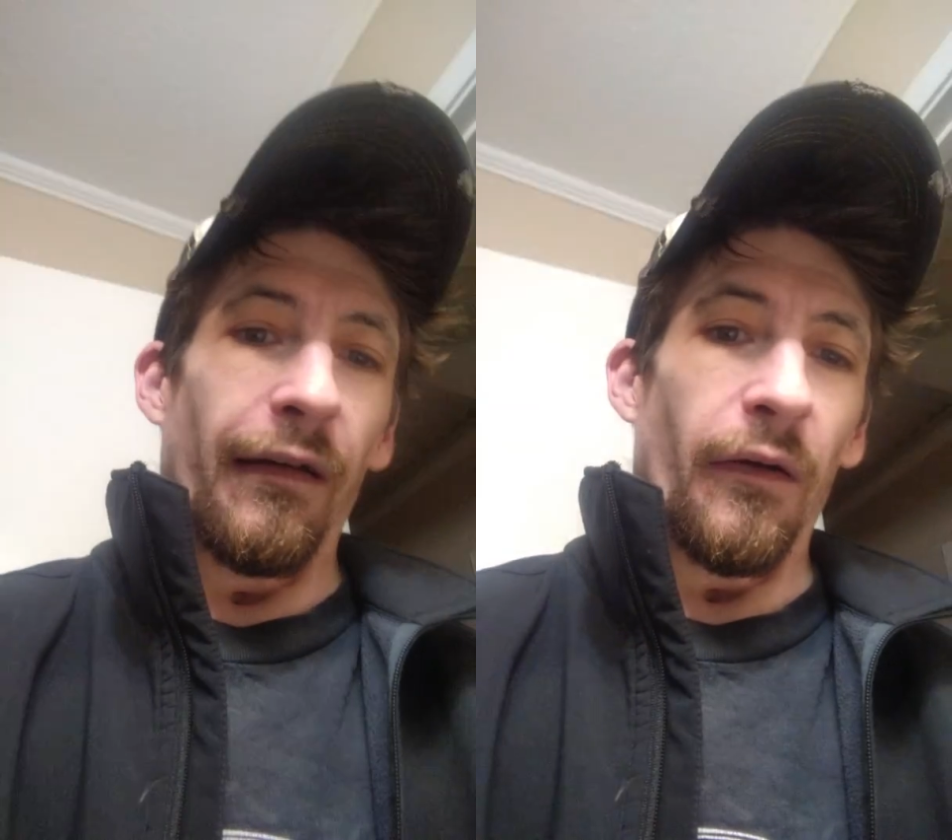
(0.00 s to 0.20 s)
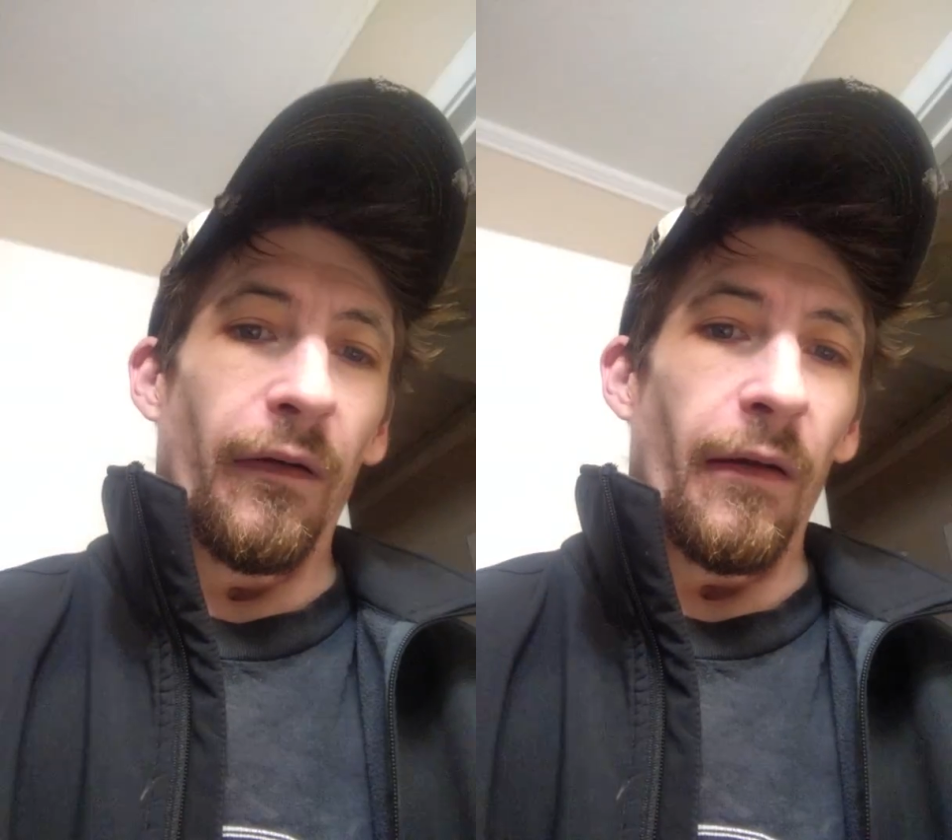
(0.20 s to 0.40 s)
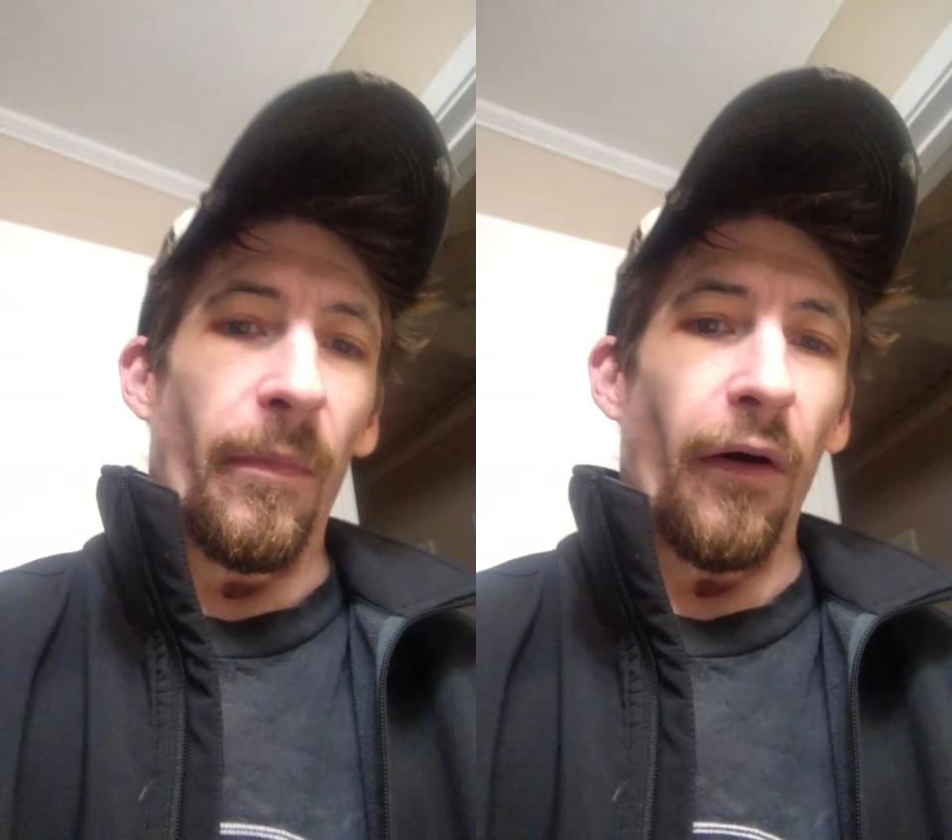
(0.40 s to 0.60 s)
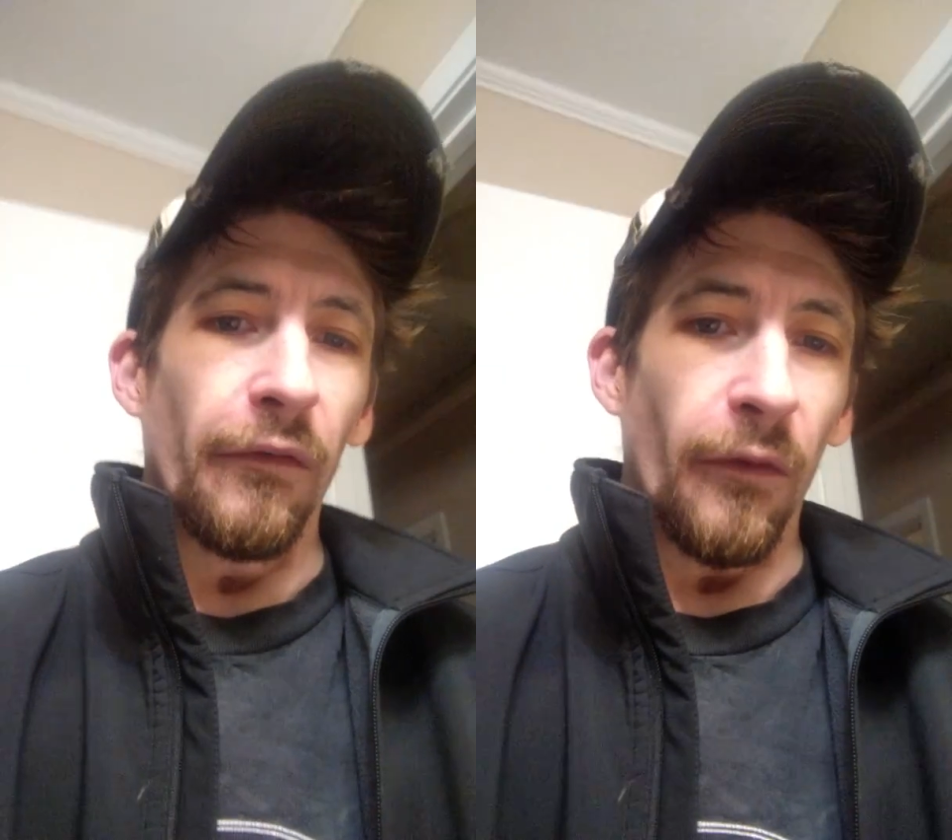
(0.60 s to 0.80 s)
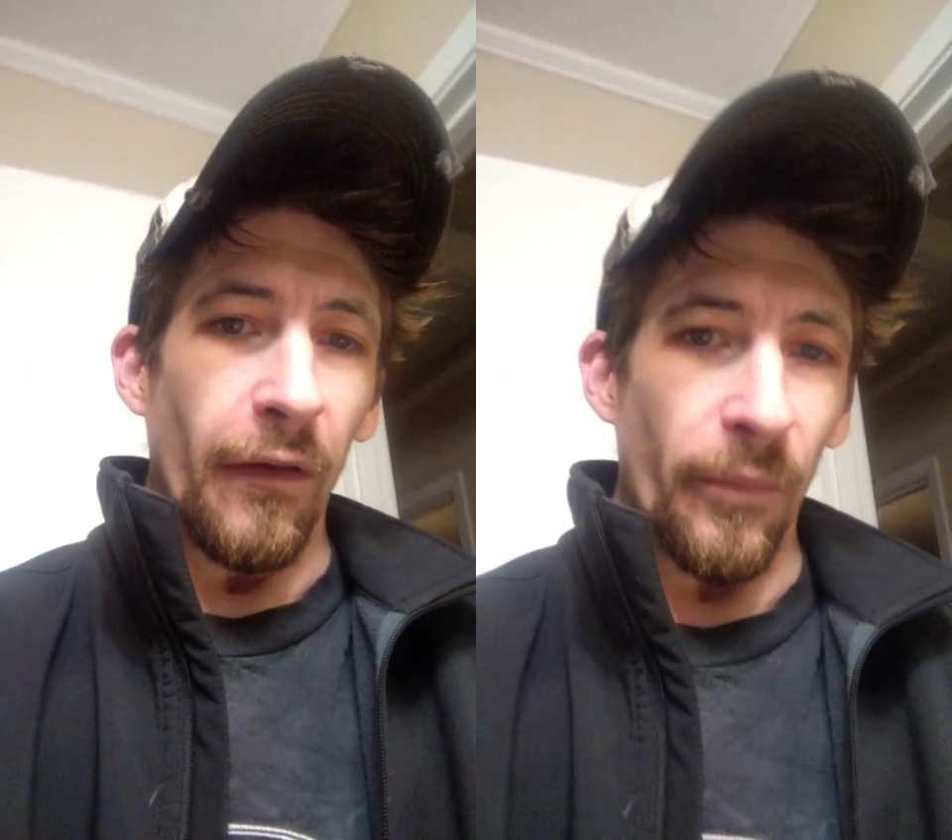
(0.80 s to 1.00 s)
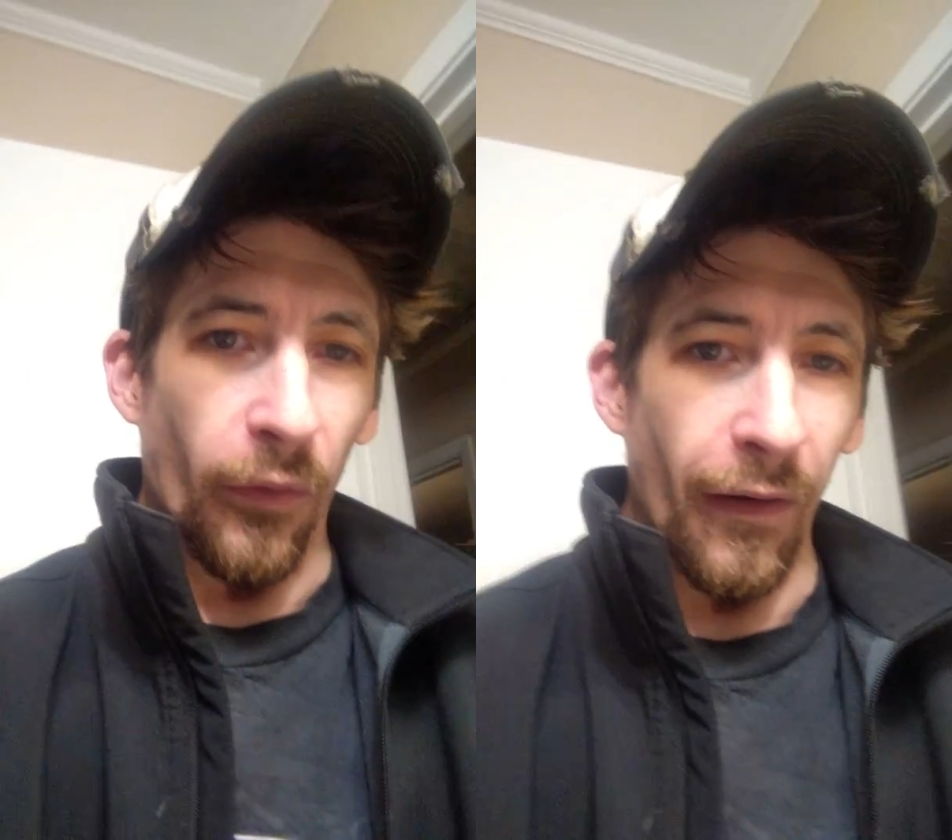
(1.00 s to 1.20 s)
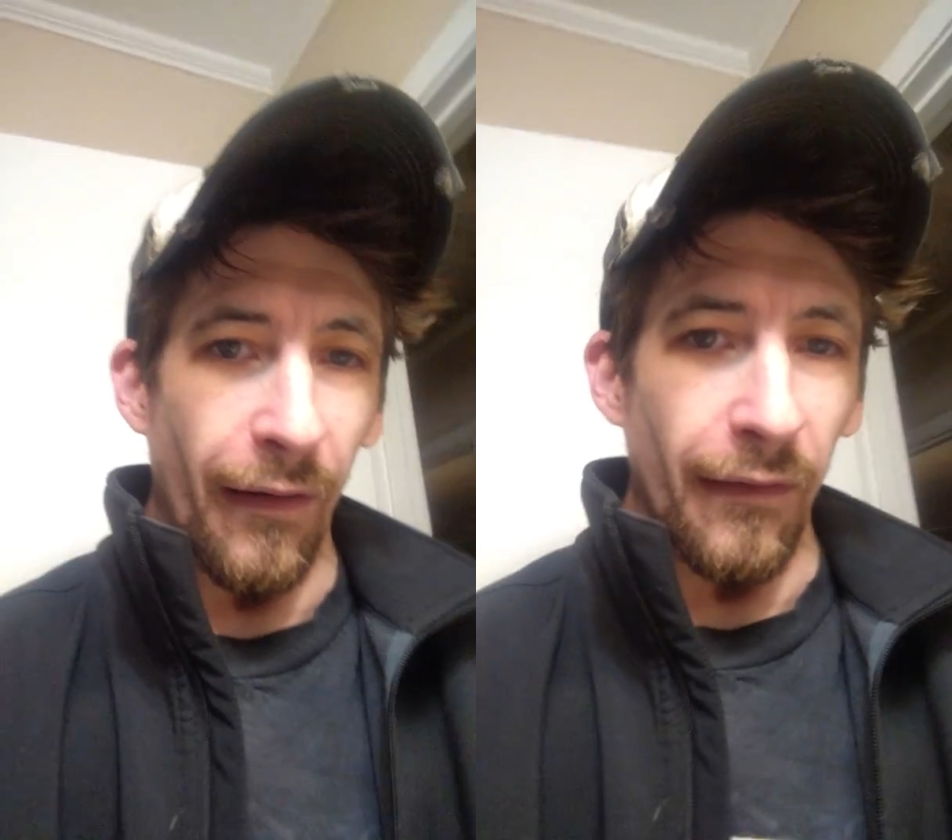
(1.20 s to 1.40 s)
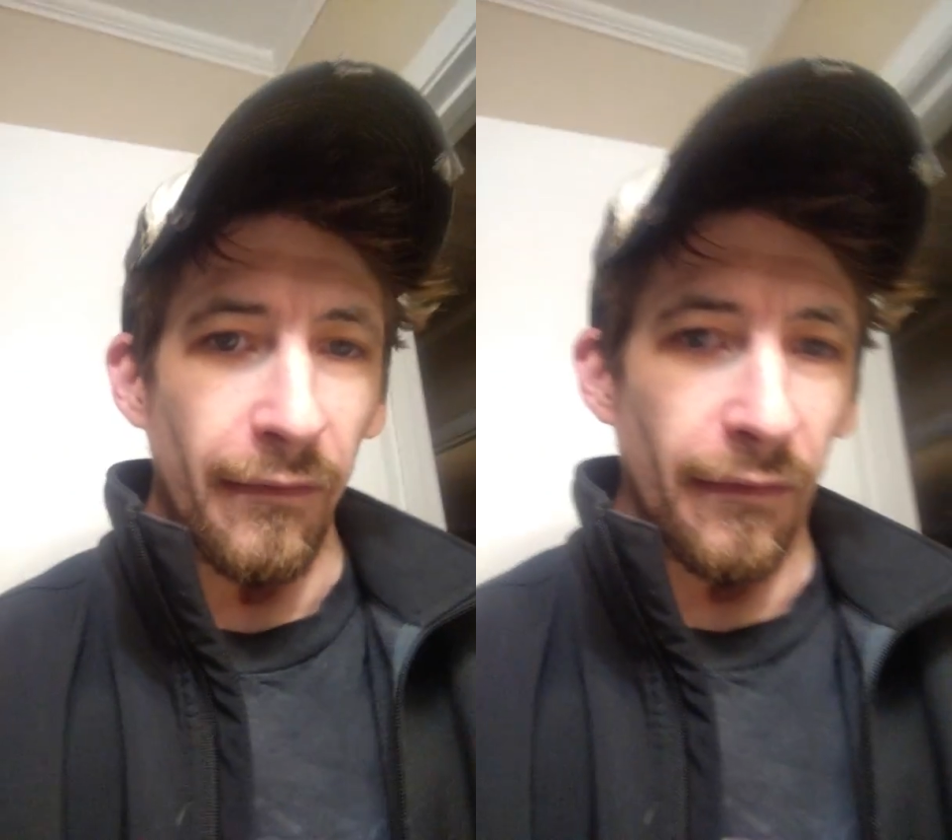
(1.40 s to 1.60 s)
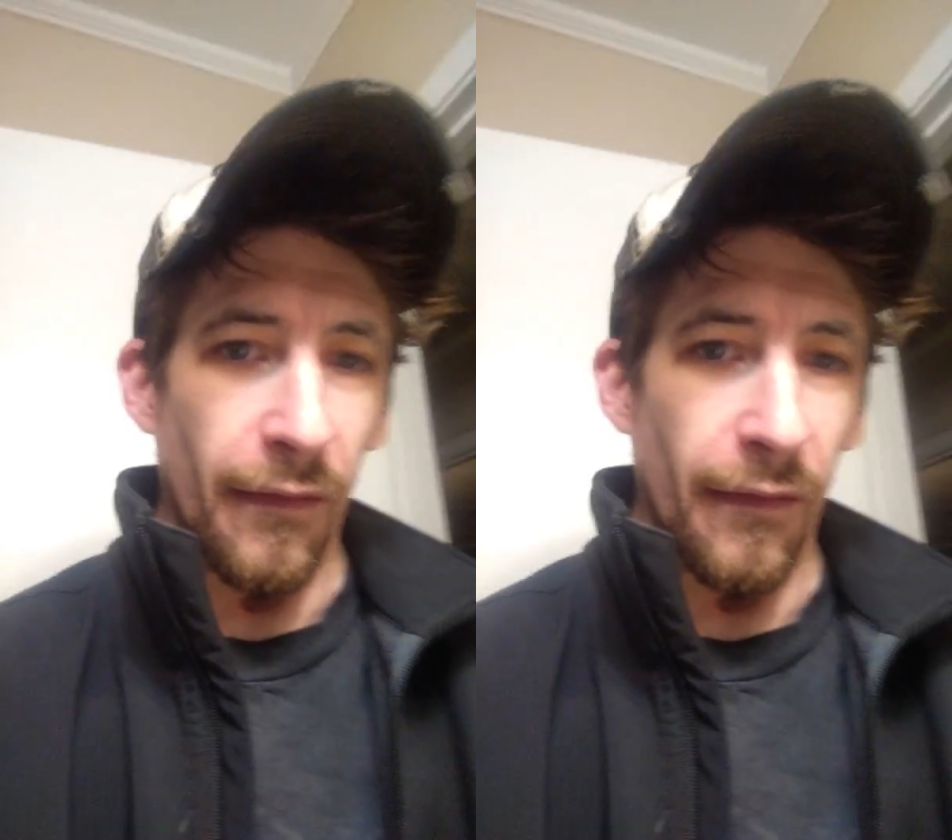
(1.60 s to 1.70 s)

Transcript: to go get a ball joint press